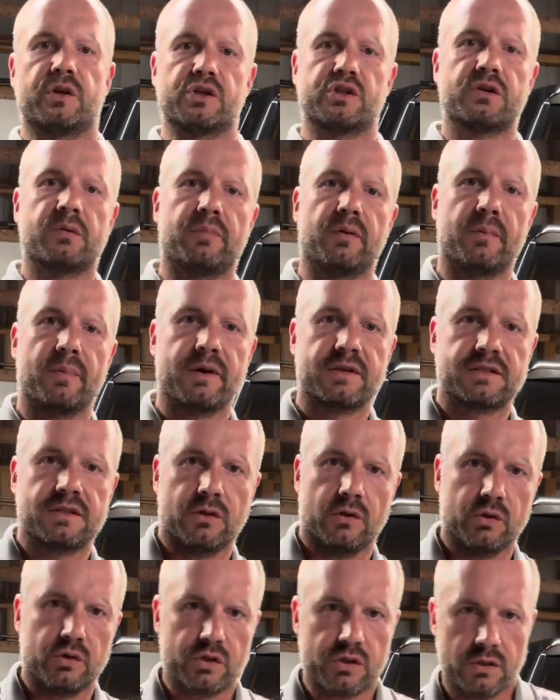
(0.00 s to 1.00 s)
Shipley Pest
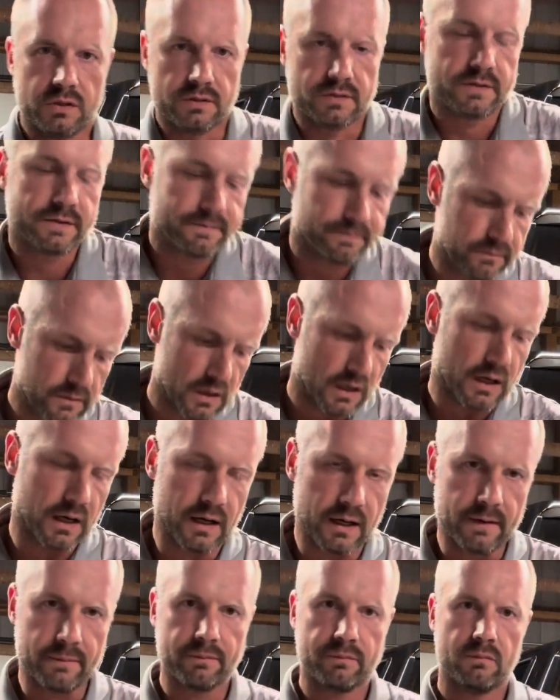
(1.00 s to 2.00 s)
Solutions,
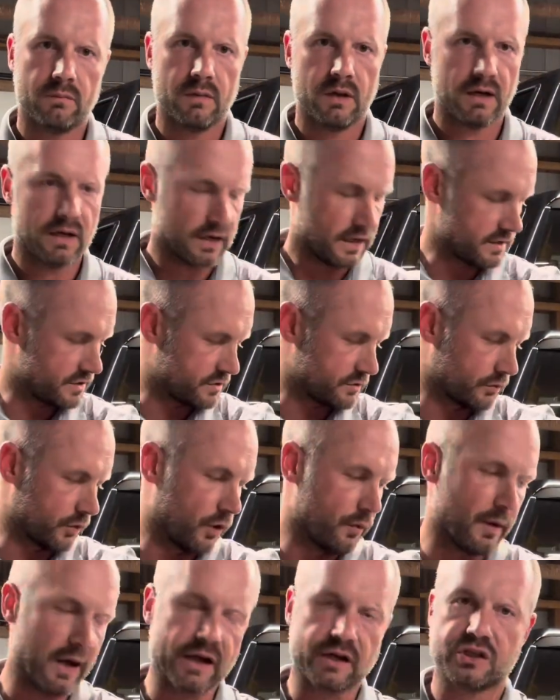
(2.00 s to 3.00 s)
and a nice
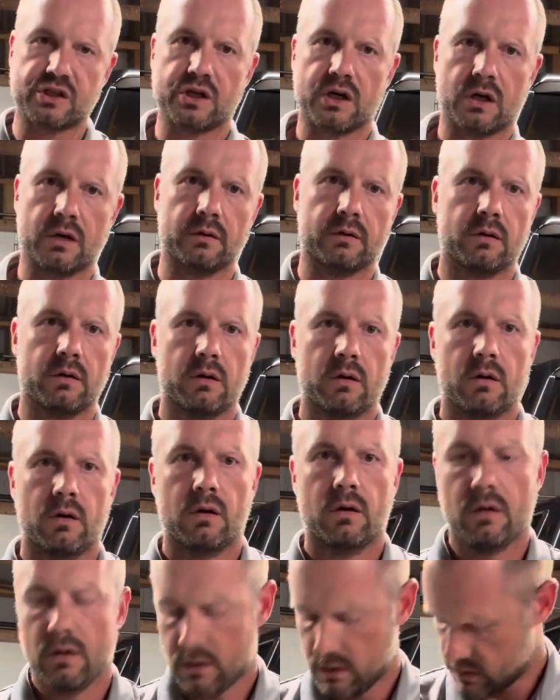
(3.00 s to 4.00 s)
throwback shirt
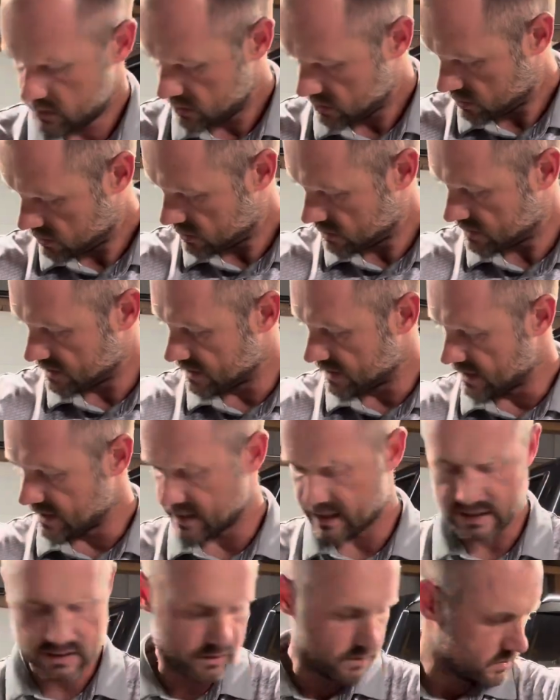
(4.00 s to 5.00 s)

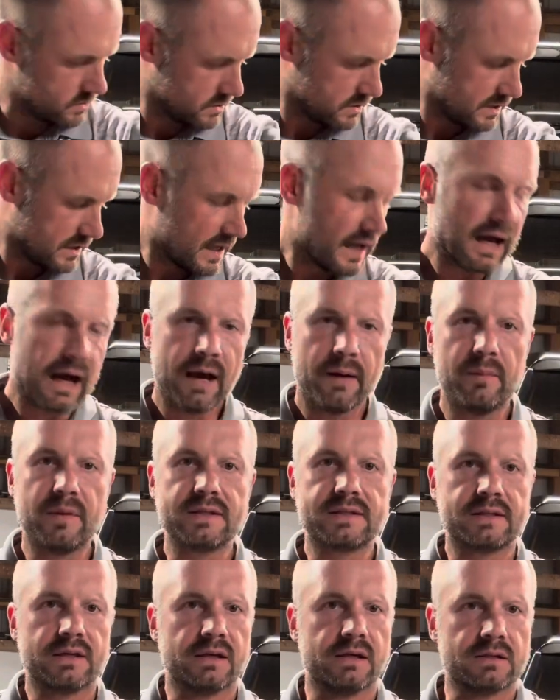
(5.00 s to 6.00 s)
today. I
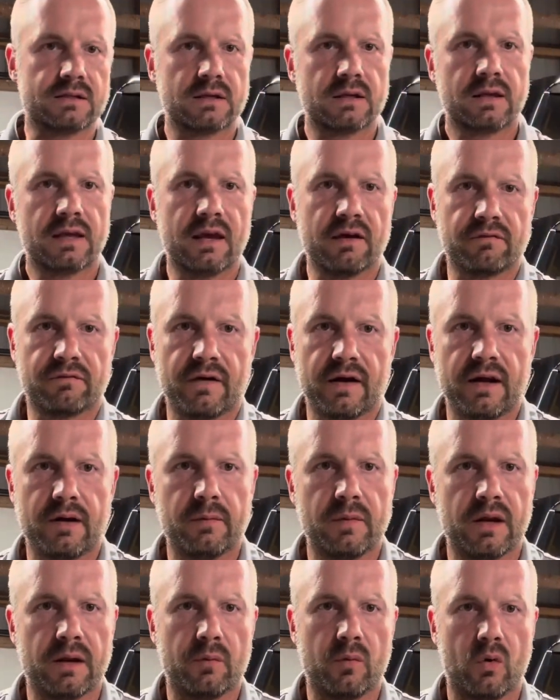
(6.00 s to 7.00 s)
miss these, can't find them
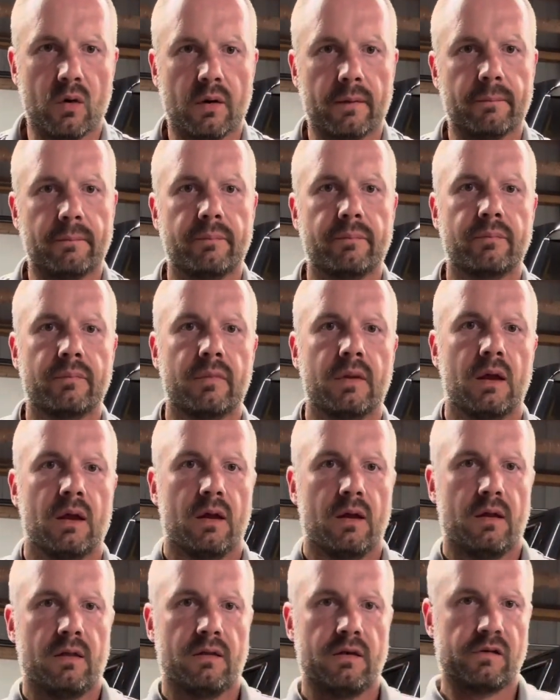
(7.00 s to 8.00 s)
anymore.
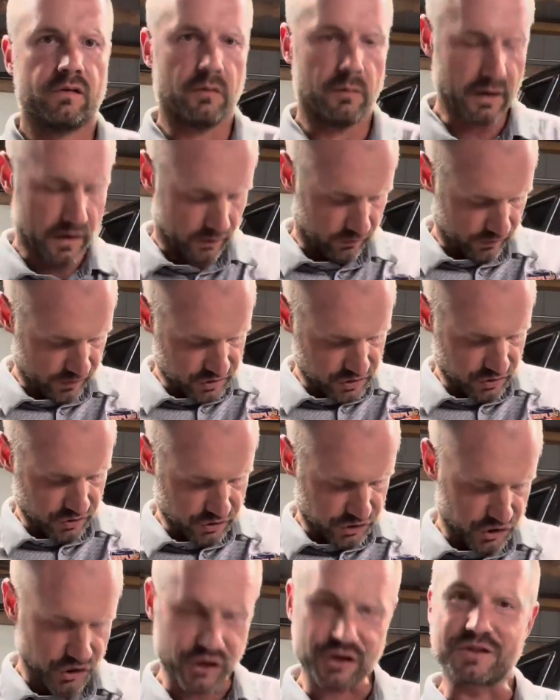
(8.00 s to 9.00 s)
These are my original
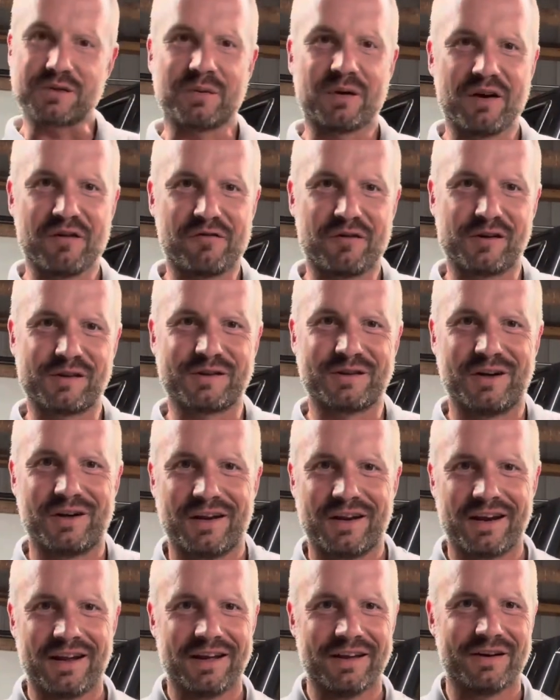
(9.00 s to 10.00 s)
shirts when I first
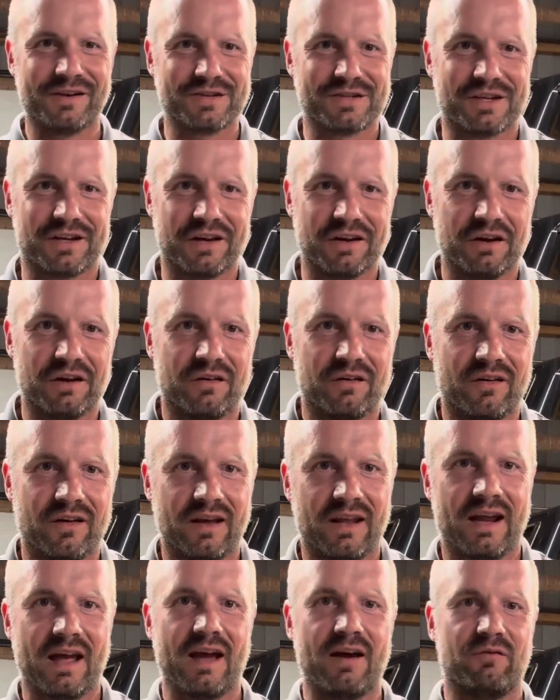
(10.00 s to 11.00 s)
started 8 years ago,
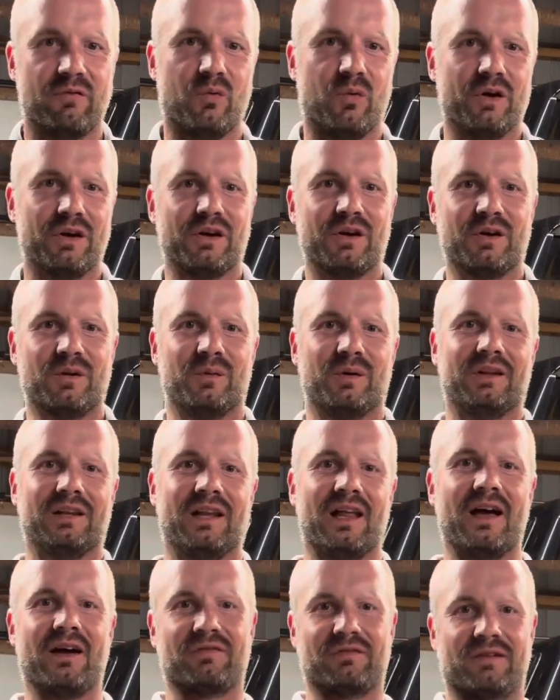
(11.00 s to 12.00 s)
and I have one good one
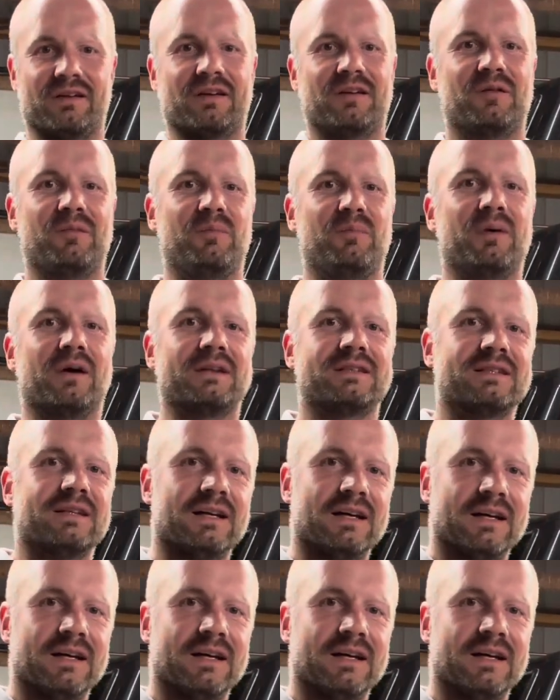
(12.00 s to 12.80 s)
left. But